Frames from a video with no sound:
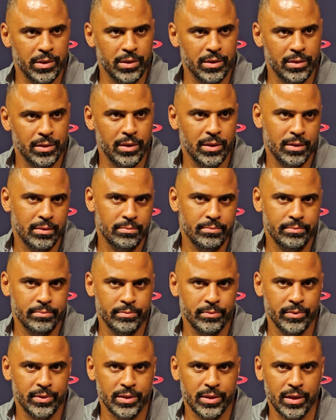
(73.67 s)
But
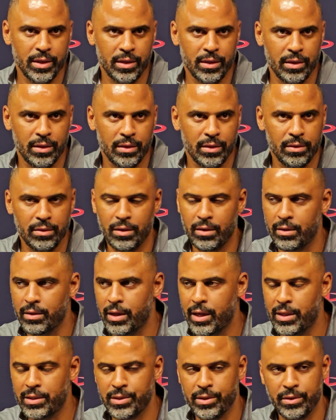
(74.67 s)
we said it all
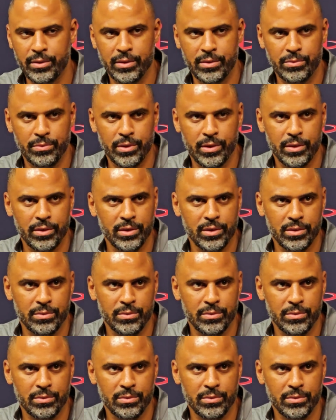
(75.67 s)
last year as well.